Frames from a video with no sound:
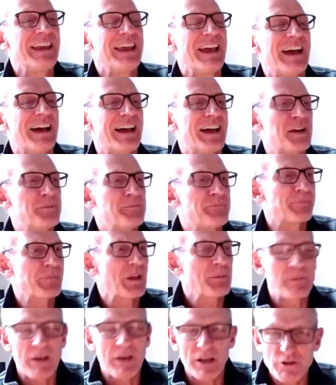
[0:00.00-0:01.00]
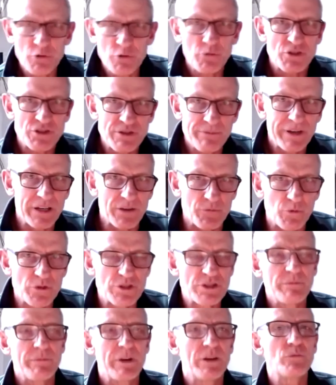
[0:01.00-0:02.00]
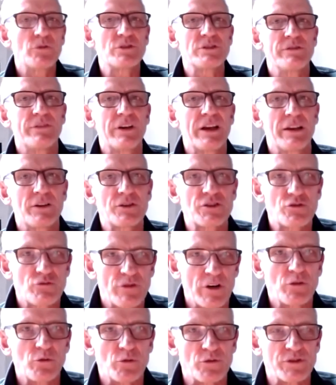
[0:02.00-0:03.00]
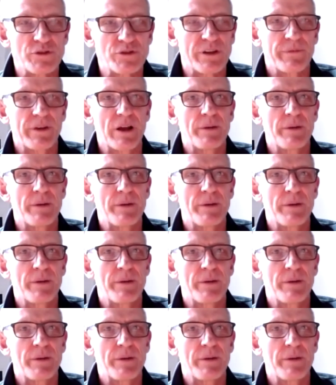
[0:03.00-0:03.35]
But I knew what she meant. What she meant was if I had a stroke or something,